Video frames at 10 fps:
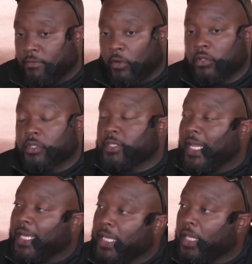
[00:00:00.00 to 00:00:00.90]
calls that I
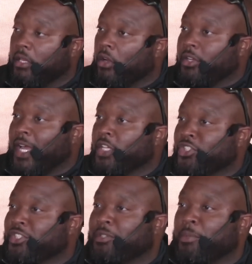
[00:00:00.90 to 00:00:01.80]
get are not
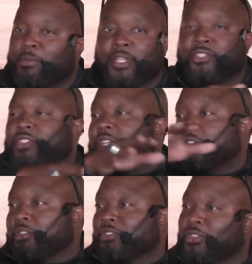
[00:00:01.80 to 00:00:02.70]
just the people that you see on
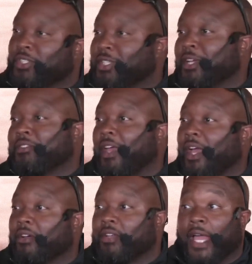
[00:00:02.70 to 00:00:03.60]
the streets
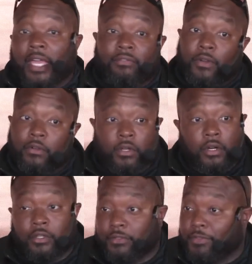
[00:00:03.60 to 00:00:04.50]
downtown. I get phone
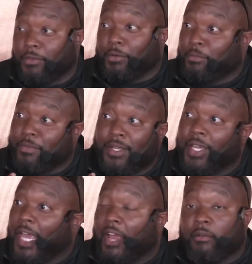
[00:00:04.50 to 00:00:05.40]
calls from
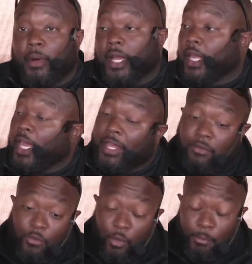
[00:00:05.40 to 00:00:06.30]
everybody, and
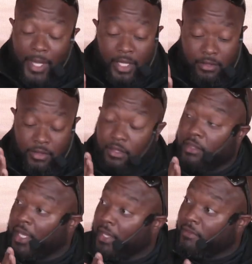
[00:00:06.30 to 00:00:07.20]
man,
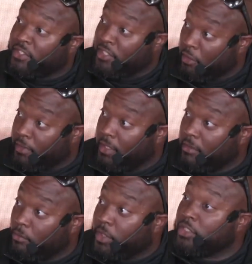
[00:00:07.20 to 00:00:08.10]

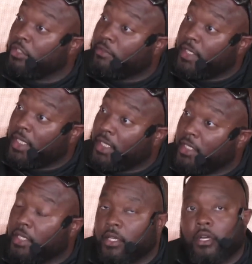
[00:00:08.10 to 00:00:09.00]
when Snowvid hit,
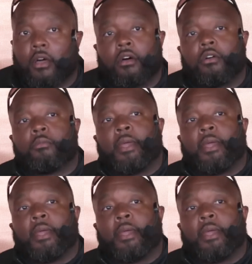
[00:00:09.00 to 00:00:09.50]
oh man,